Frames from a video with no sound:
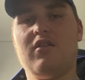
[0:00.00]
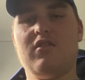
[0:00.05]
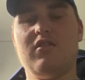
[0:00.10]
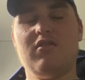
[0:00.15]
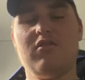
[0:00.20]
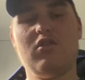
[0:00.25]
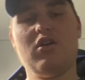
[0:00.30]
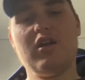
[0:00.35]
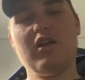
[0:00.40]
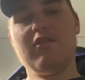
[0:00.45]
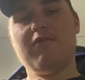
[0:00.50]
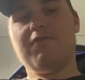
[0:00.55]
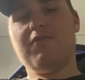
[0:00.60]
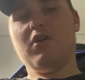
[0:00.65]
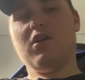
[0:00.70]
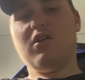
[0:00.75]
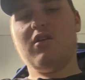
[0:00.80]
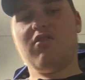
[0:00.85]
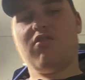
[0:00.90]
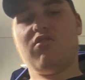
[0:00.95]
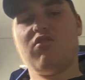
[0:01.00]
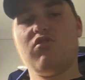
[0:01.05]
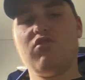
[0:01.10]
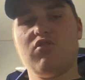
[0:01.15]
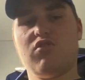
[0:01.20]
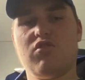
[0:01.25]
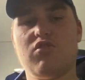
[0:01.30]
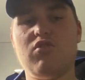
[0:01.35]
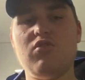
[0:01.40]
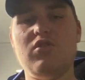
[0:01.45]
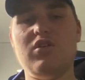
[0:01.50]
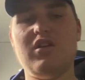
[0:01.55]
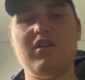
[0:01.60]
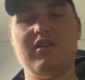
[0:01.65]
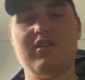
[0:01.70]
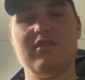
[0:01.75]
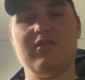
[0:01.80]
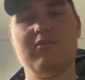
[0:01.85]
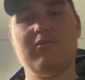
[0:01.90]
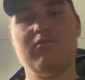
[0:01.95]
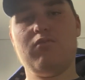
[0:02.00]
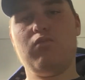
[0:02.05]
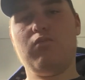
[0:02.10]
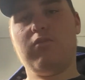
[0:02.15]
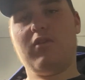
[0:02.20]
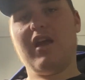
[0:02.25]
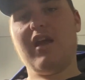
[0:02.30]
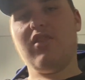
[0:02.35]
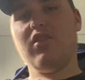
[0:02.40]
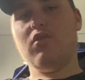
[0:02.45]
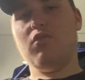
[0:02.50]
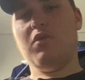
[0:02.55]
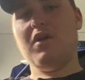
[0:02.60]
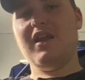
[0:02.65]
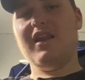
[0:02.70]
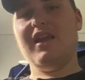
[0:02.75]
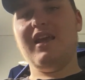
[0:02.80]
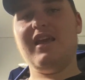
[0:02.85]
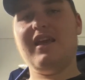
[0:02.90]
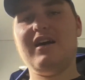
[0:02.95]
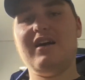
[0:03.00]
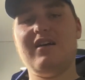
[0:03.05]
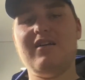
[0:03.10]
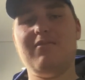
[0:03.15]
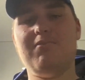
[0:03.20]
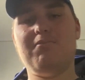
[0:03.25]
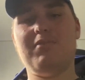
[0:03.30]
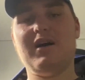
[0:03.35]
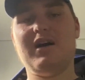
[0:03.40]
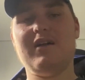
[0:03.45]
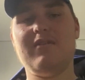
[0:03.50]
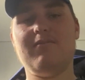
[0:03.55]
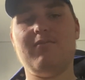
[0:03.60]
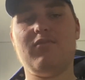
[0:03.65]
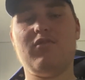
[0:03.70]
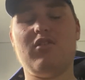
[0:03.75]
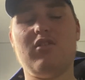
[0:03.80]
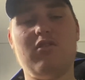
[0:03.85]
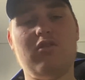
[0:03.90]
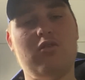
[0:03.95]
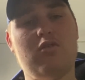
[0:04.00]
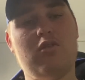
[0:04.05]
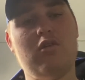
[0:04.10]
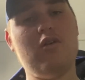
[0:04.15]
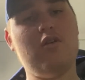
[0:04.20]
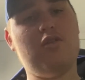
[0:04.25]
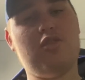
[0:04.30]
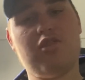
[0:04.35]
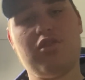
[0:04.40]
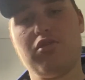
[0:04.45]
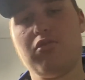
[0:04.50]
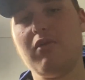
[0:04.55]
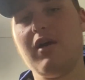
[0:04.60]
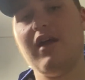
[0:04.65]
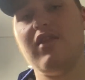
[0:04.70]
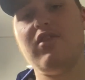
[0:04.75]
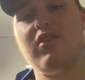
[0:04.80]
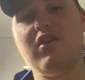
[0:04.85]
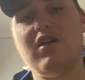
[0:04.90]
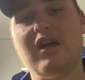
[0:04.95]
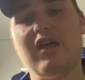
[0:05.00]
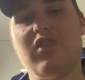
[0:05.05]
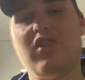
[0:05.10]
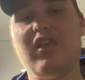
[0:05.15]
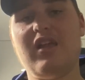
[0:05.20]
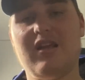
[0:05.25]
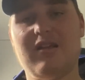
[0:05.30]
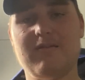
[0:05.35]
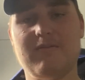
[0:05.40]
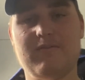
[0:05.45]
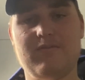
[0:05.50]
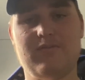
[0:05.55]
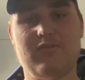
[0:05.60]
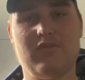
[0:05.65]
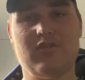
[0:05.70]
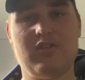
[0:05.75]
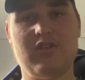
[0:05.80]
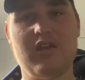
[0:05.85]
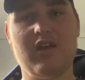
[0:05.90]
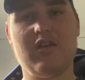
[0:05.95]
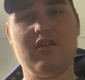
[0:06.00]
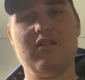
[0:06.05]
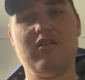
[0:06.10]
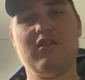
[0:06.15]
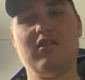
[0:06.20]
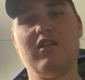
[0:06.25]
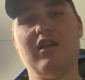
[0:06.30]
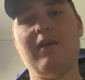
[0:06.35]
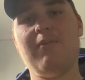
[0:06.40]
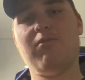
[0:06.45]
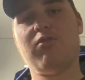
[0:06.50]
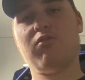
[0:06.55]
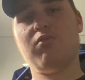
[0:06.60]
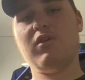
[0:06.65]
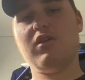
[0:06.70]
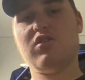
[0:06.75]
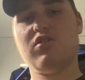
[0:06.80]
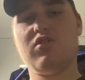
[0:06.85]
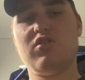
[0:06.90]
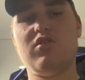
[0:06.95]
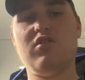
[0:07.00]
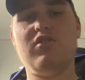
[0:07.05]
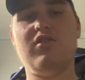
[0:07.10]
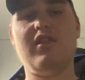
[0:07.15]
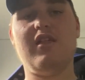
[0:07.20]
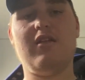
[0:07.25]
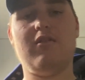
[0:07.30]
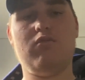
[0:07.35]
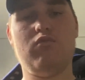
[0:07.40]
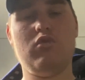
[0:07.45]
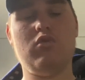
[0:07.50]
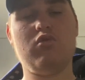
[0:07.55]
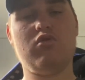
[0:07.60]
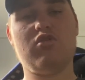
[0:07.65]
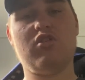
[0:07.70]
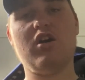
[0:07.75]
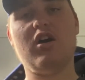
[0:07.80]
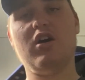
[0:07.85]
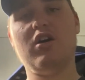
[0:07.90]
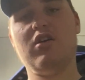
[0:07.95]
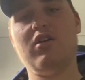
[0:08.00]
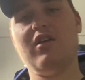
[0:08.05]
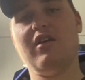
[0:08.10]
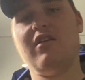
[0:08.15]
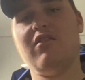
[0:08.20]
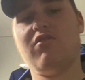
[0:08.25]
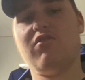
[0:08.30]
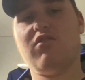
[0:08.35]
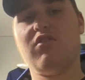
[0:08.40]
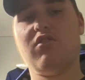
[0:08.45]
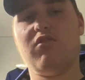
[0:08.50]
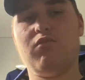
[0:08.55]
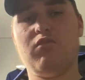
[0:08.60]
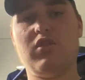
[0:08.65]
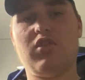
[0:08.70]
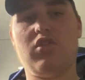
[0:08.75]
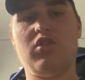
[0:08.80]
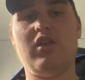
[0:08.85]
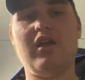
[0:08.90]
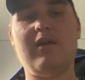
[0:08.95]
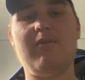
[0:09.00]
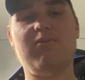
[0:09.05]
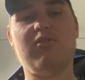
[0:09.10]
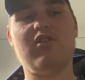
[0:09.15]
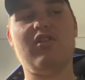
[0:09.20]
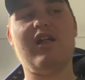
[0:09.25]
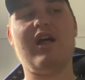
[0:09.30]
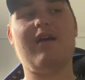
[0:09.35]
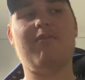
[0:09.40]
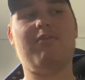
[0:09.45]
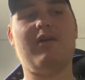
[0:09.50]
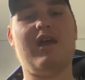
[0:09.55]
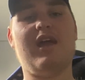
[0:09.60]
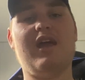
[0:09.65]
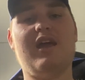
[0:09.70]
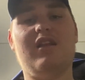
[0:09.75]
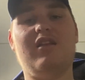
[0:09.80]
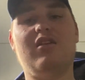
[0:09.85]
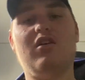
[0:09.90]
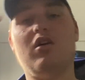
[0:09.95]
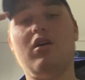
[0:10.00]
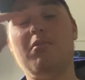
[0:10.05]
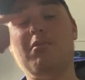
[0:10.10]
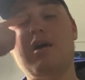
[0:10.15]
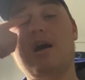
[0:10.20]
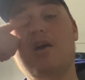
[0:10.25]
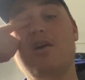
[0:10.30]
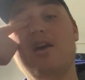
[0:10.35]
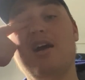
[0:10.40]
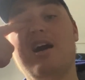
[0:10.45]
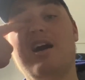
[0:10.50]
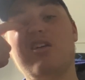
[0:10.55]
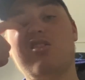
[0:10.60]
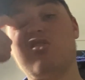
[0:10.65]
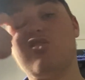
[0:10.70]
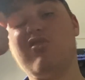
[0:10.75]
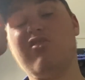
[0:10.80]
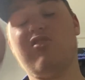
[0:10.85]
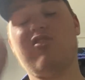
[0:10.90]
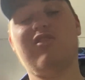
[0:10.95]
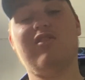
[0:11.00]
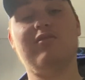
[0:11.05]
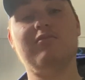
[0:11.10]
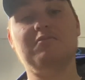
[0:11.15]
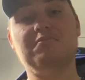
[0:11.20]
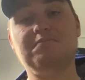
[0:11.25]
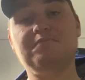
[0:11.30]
Nottingham Forest should get the win here, but the threat that I think that Ipswich will show is with Liam Delap and Omari Hutchinson.